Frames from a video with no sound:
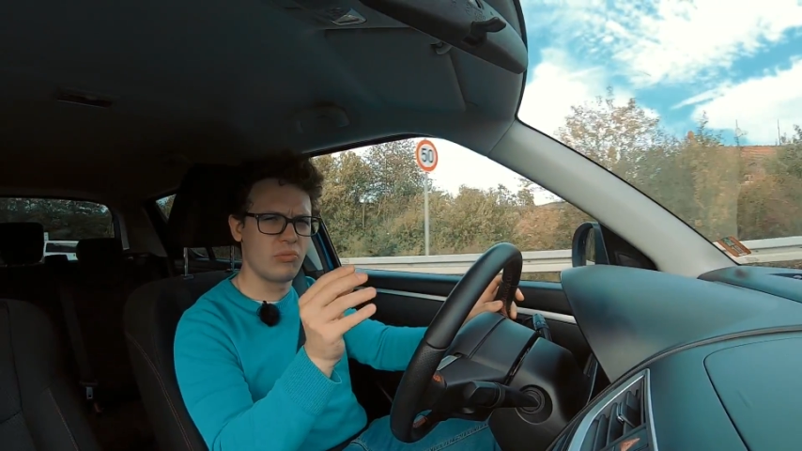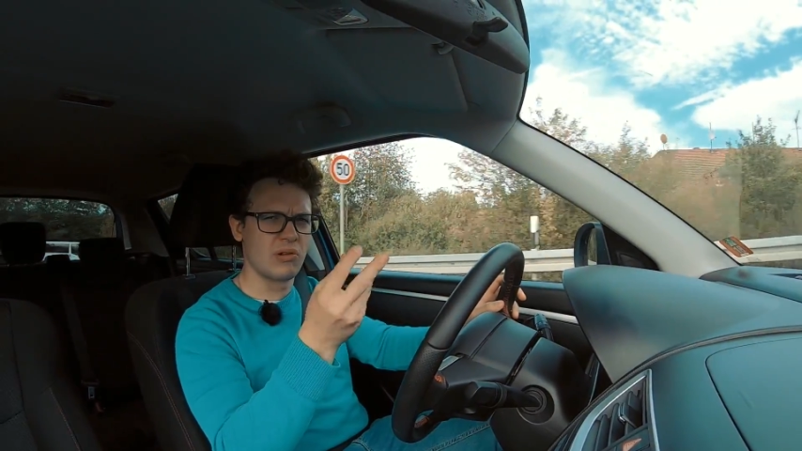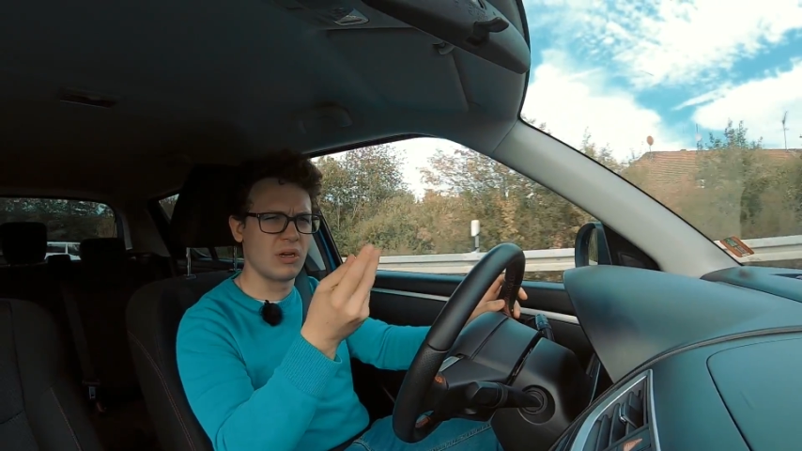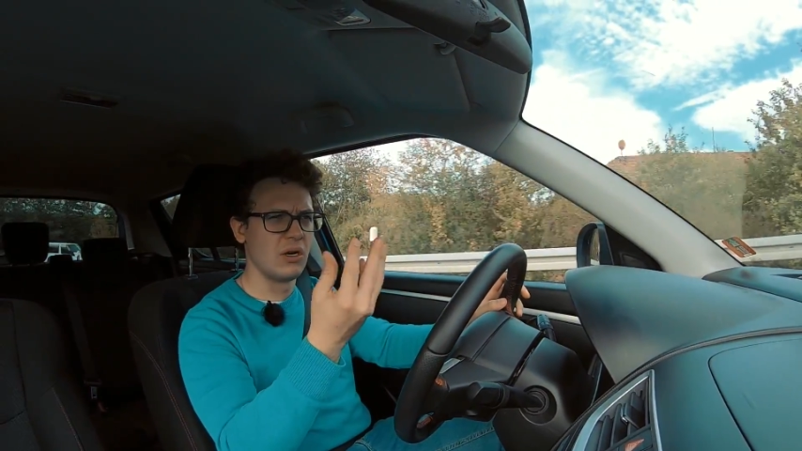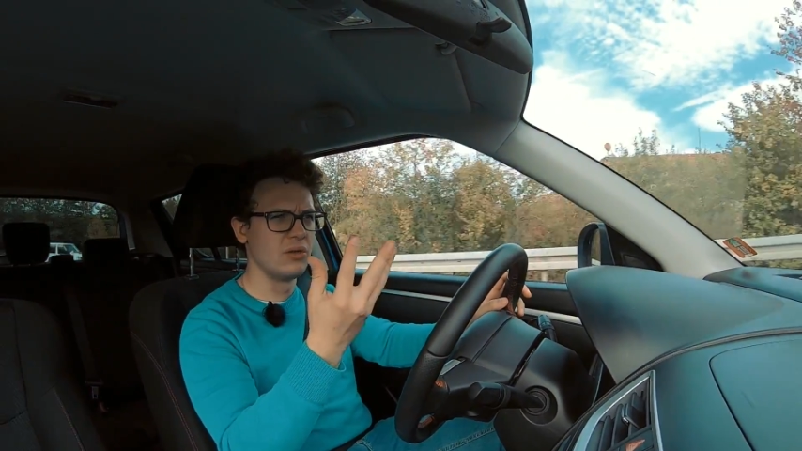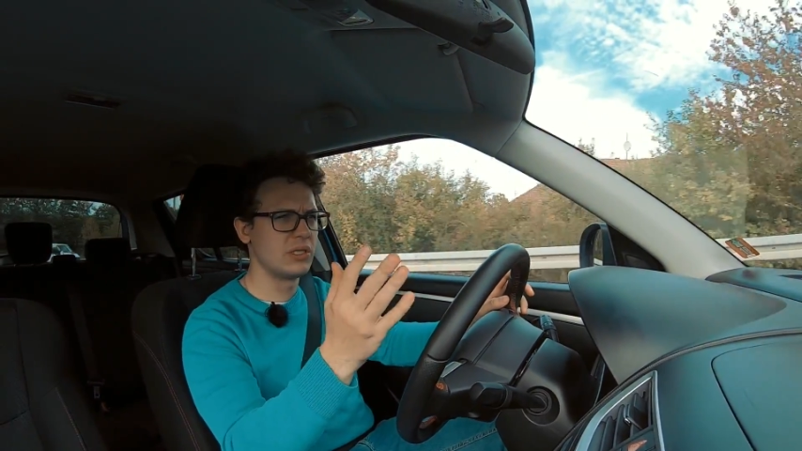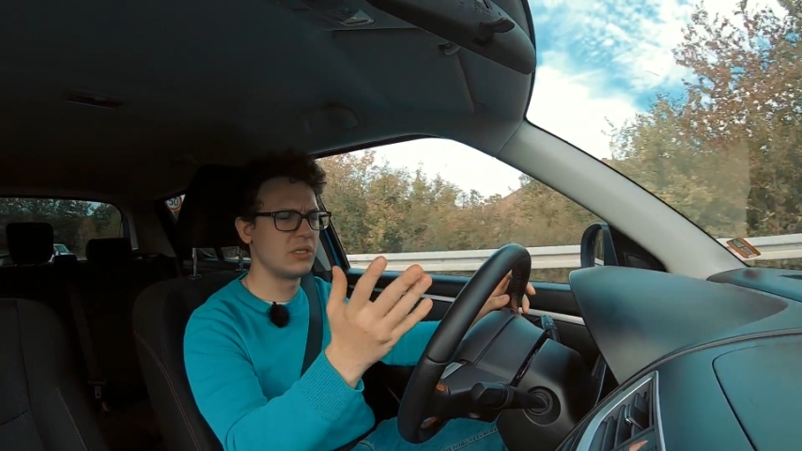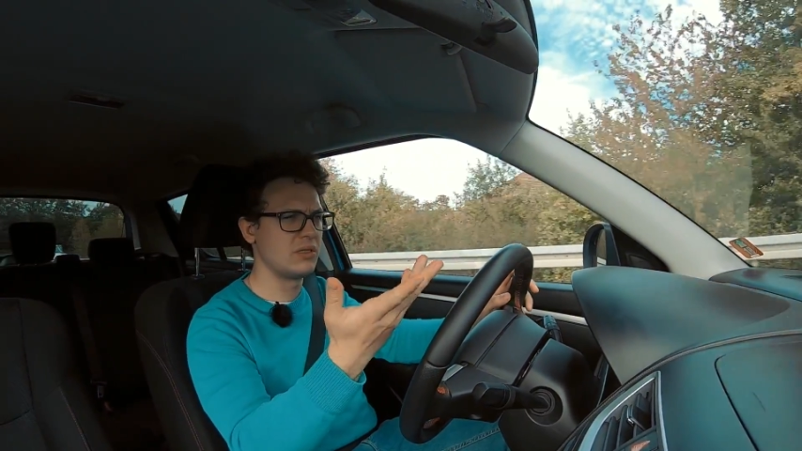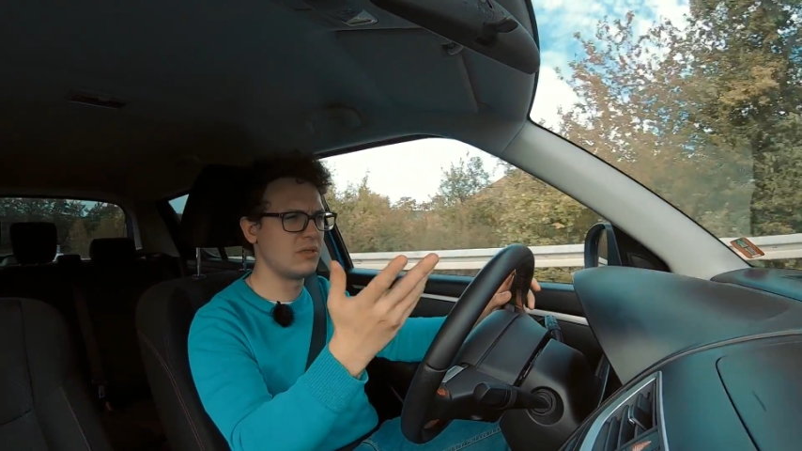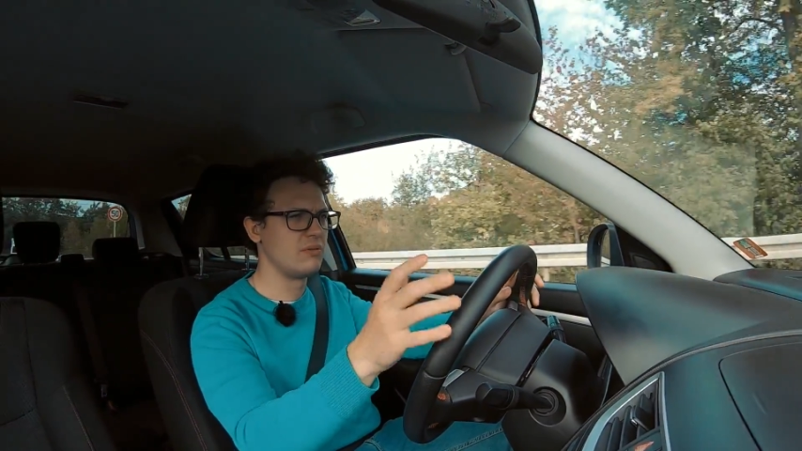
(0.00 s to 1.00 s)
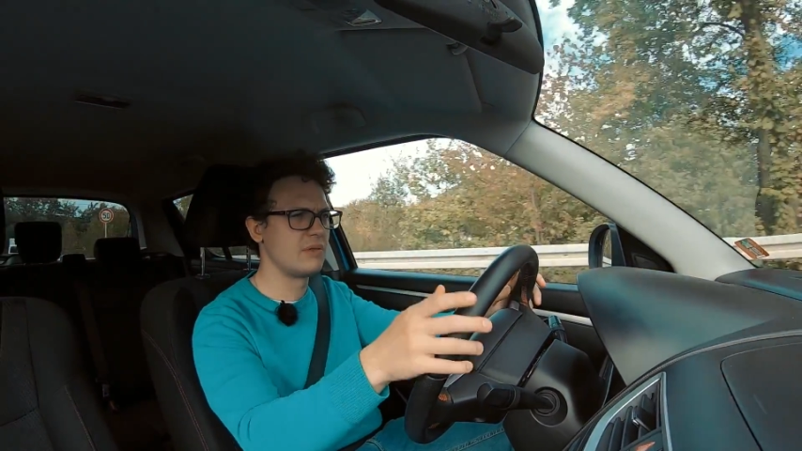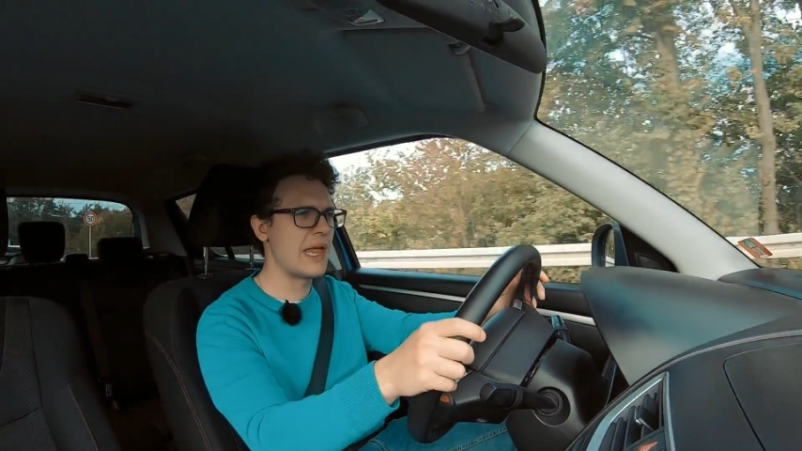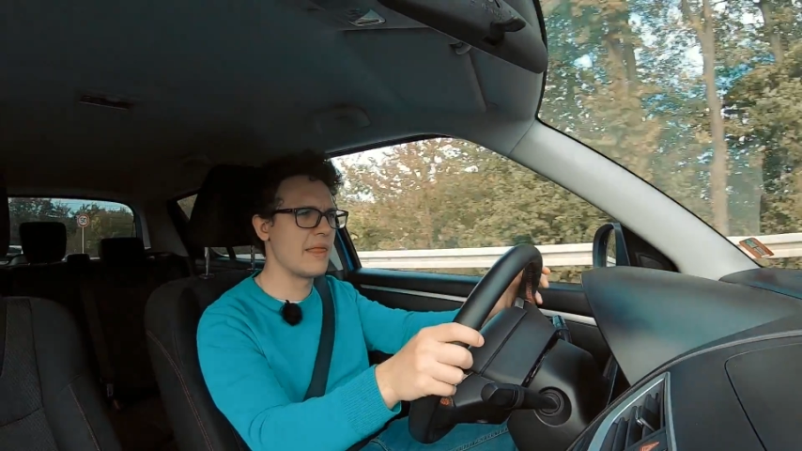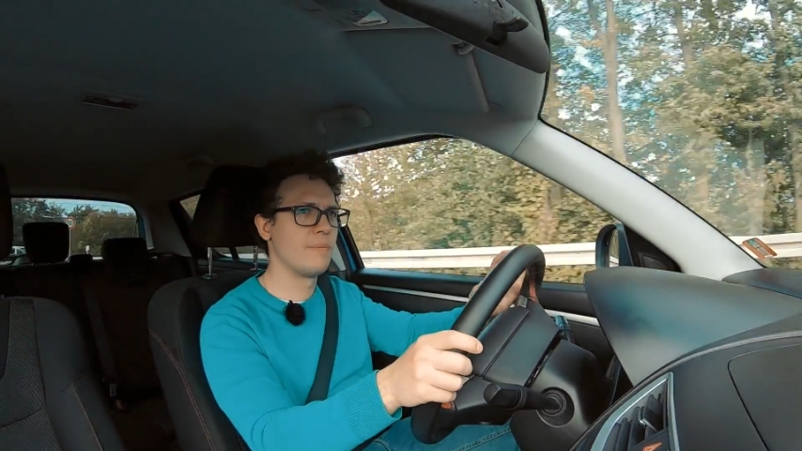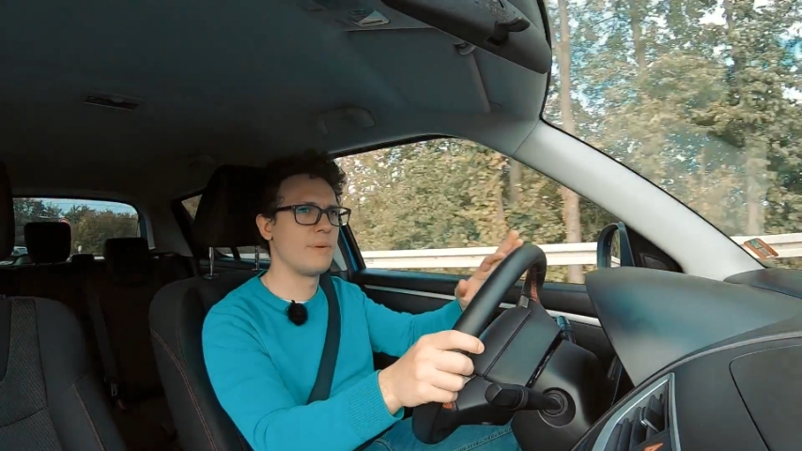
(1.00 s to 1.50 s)
close
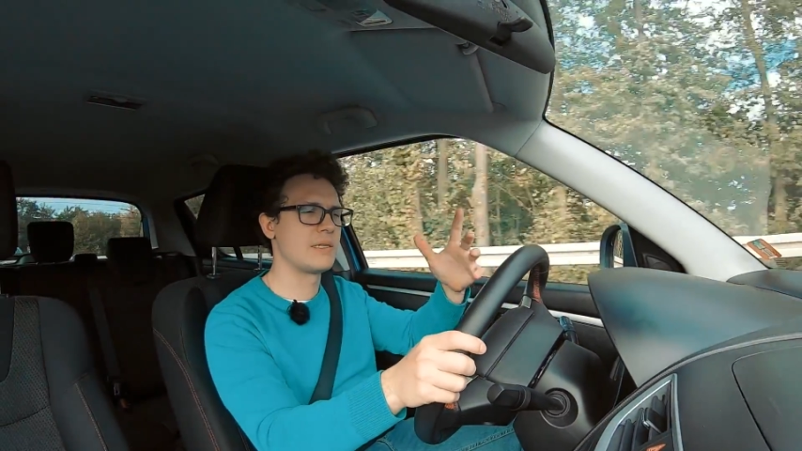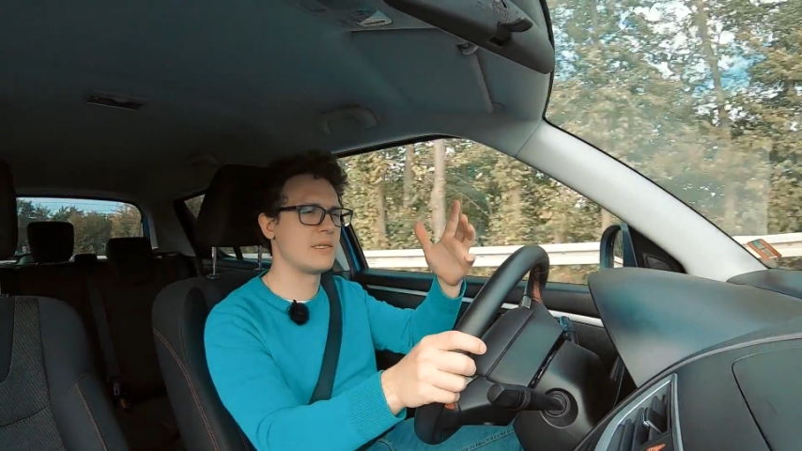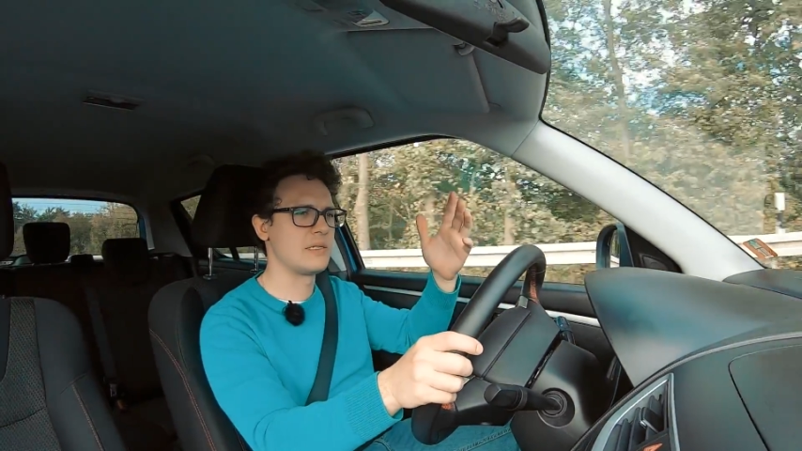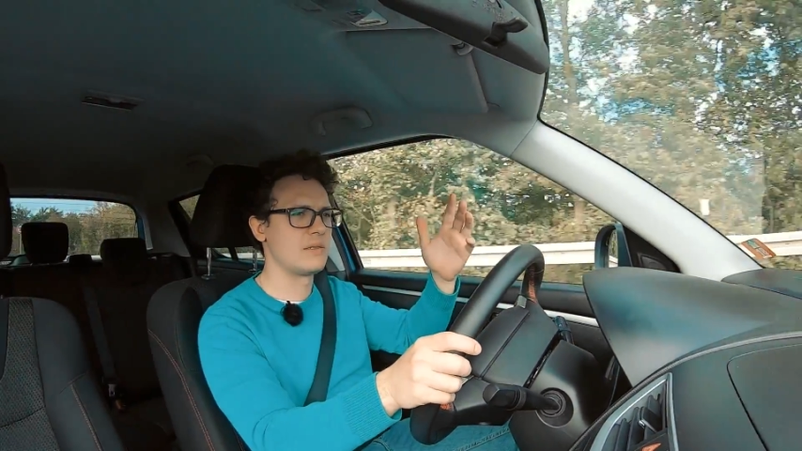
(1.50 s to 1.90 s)
together but